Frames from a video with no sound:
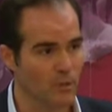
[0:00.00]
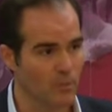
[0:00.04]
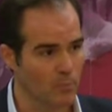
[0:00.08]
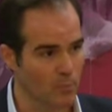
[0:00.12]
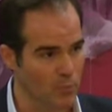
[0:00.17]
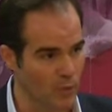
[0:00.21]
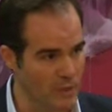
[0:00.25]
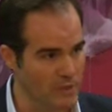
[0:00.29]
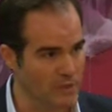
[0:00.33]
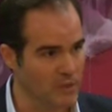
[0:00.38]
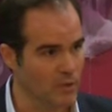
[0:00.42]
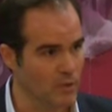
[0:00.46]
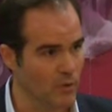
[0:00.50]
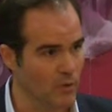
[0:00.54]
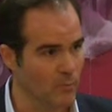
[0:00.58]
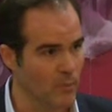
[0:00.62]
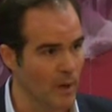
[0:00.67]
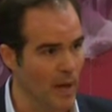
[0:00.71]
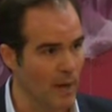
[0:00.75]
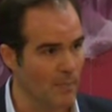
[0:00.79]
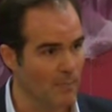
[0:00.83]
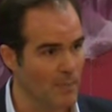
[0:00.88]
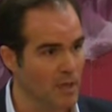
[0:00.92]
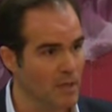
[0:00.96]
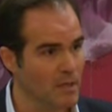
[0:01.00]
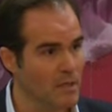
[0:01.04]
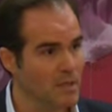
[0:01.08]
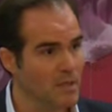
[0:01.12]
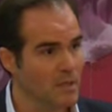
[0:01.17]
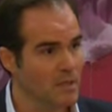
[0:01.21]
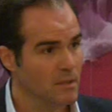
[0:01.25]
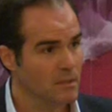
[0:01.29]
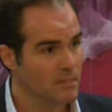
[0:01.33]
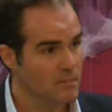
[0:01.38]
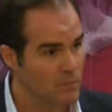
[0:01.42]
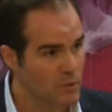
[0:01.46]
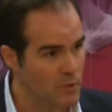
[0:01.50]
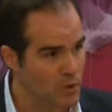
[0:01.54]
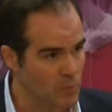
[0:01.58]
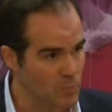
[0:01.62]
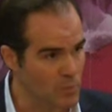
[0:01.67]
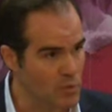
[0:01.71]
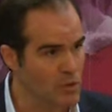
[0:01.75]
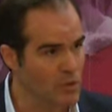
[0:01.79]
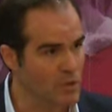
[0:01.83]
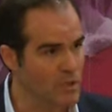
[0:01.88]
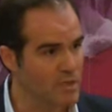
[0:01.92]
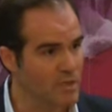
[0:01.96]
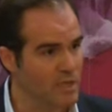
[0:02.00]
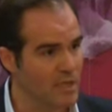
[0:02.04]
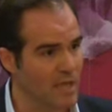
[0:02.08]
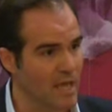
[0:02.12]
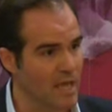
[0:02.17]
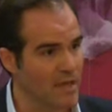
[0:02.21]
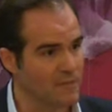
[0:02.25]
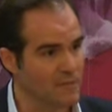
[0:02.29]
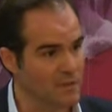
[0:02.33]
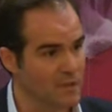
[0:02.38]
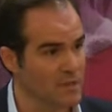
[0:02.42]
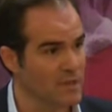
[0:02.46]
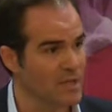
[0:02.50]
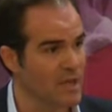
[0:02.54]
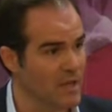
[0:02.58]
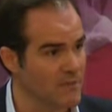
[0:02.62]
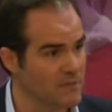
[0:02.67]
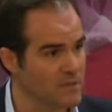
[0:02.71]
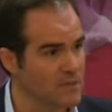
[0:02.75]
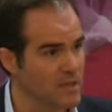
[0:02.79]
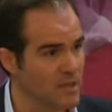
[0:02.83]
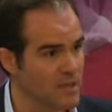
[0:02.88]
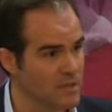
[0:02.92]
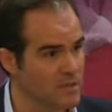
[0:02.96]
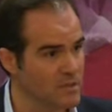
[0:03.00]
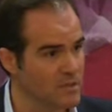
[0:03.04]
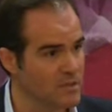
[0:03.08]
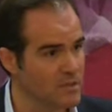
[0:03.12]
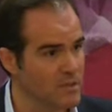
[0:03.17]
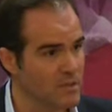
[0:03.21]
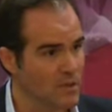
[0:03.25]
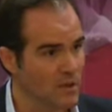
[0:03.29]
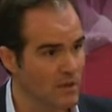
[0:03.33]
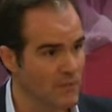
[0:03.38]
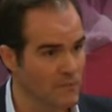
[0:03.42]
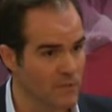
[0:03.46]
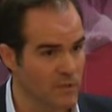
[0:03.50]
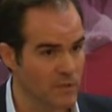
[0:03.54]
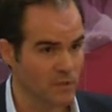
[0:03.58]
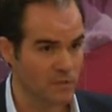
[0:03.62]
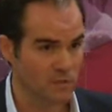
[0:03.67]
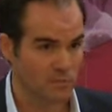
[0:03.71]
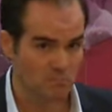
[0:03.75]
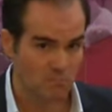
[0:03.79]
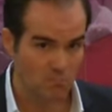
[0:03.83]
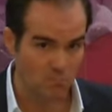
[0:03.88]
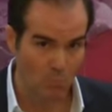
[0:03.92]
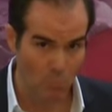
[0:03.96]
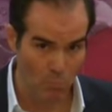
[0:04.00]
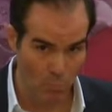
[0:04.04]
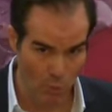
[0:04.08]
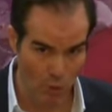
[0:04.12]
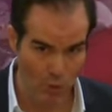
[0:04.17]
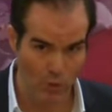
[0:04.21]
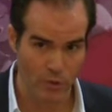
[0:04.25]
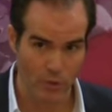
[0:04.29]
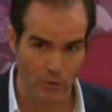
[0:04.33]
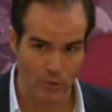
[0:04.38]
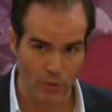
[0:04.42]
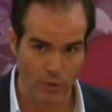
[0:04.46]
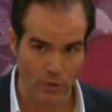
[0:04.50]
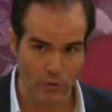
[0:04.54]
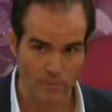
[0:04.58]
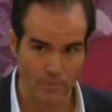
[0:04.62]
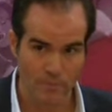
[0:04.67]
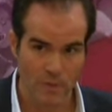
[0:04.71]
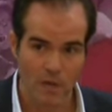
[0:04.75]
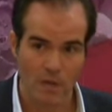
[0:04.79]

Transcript: President Obama commuted the life sentence of this murderer